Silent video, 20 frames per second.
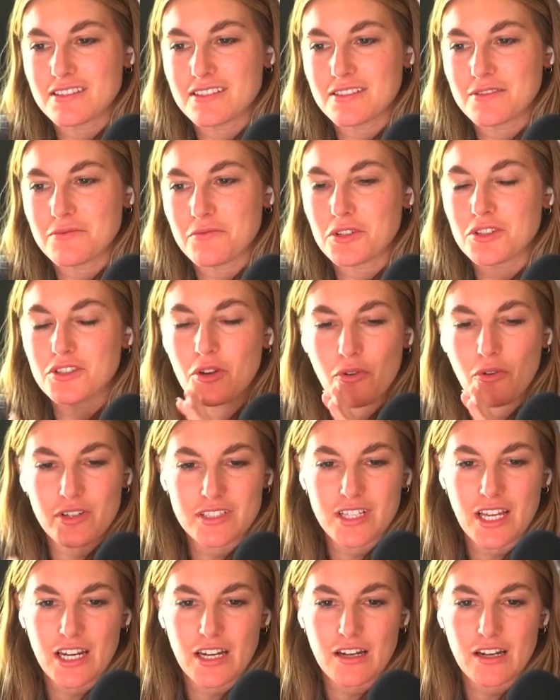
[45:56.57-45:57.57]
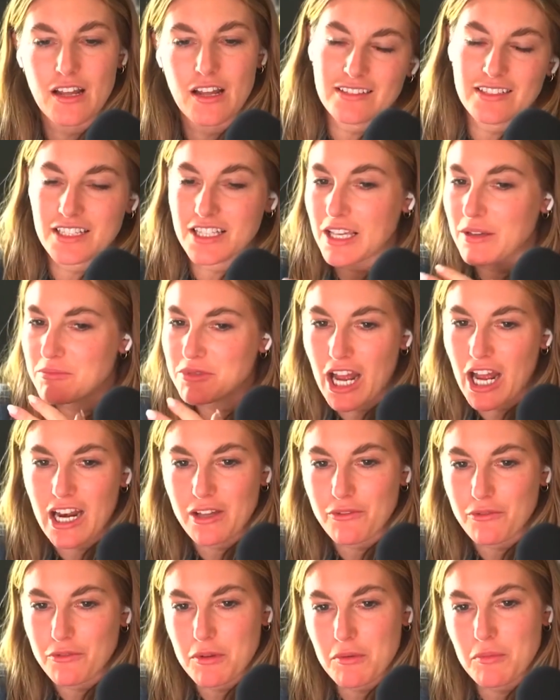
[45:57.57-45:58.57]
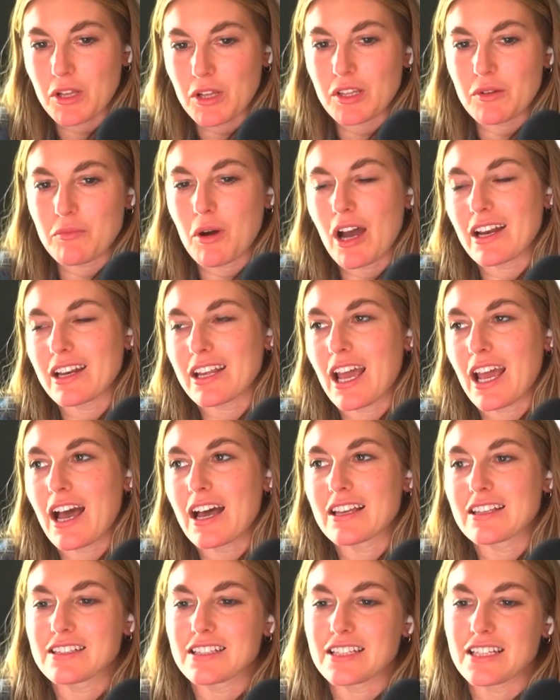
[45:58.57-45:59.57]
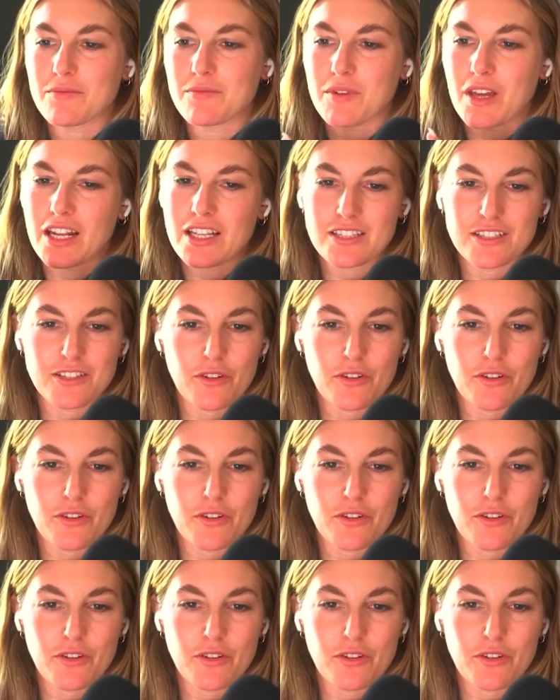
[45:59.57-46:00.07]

We're so excited to keep chatting with people on the podcast, to keep getting to